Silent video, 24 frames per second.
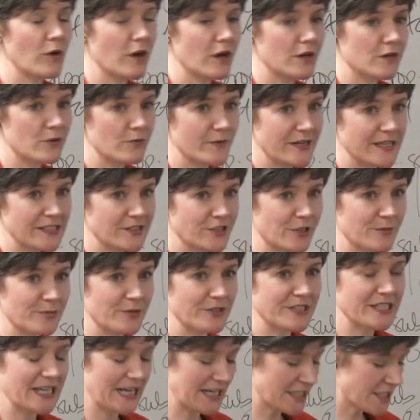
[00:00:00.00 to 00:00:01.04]
waterways are
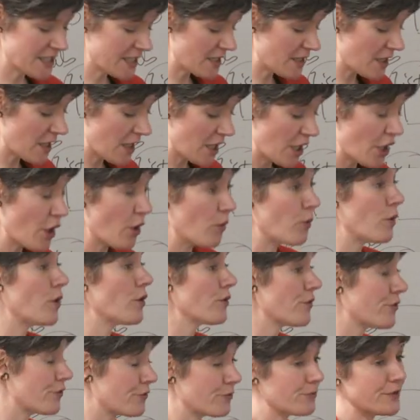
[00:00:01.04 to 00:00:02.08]
protected?
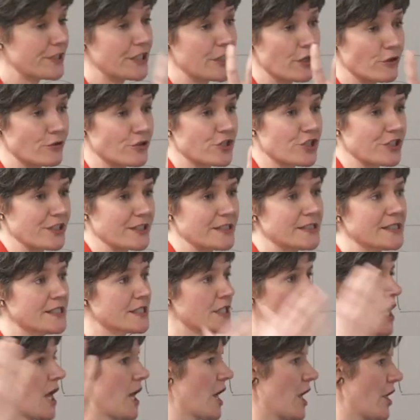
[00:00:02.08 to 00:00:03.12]
Well, three
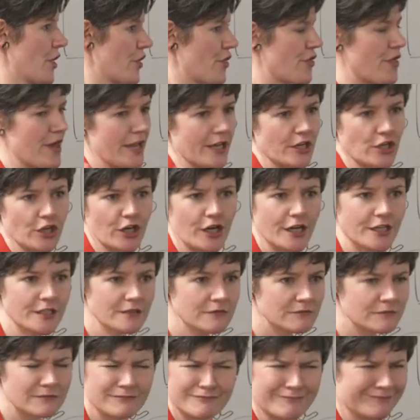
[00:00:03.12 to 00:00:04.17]
oceans, thank God.
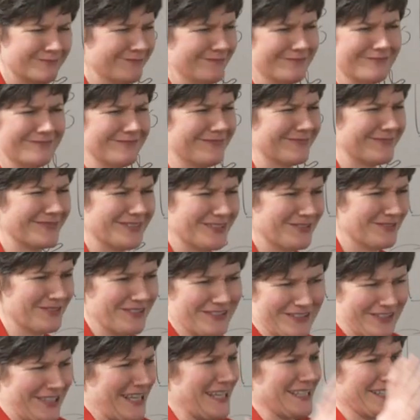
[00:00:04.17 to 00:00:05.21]

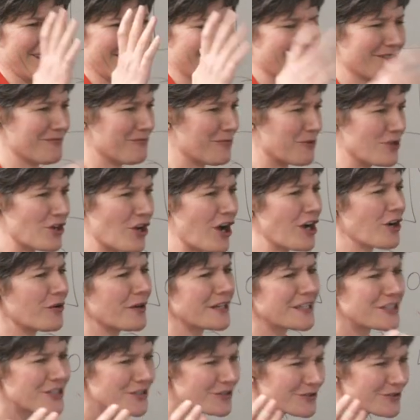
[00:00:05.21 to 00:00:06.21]
Yes, we're not going